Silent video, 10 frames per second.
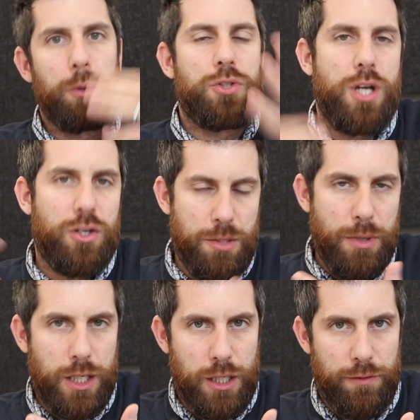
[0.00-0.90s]
We will search the
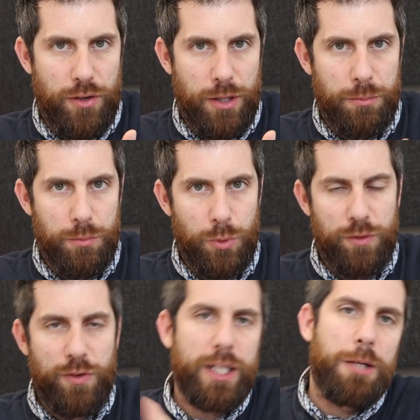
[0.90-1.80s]
market for them, we'll
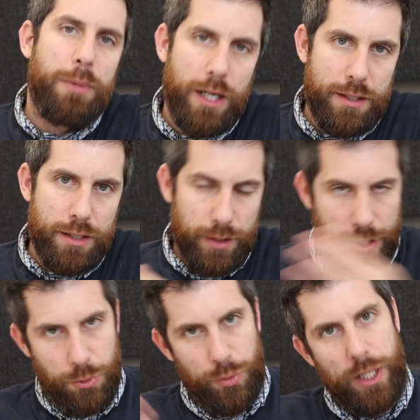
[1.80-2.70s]
find a better deal,
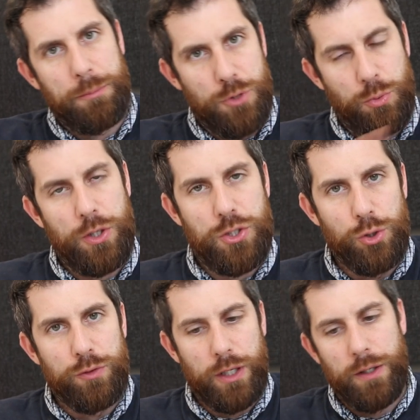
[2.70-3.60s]
and we'll get them switched
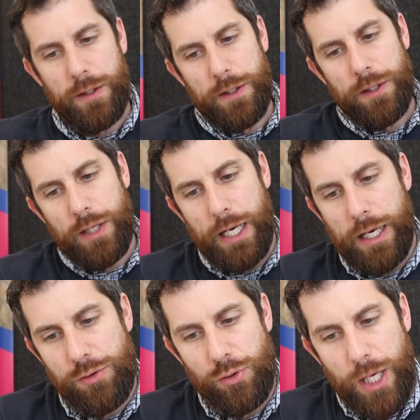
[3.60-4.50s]
over
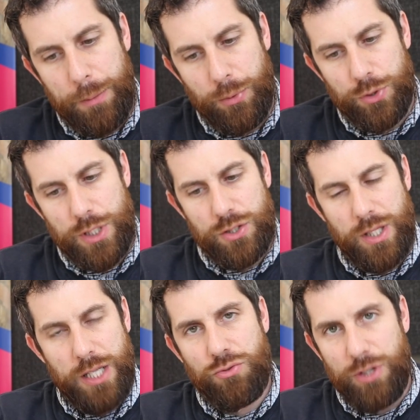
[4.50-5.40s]
through that process. So
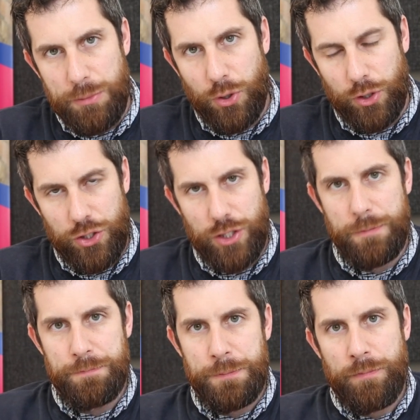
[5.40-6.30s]
that's remortgaging.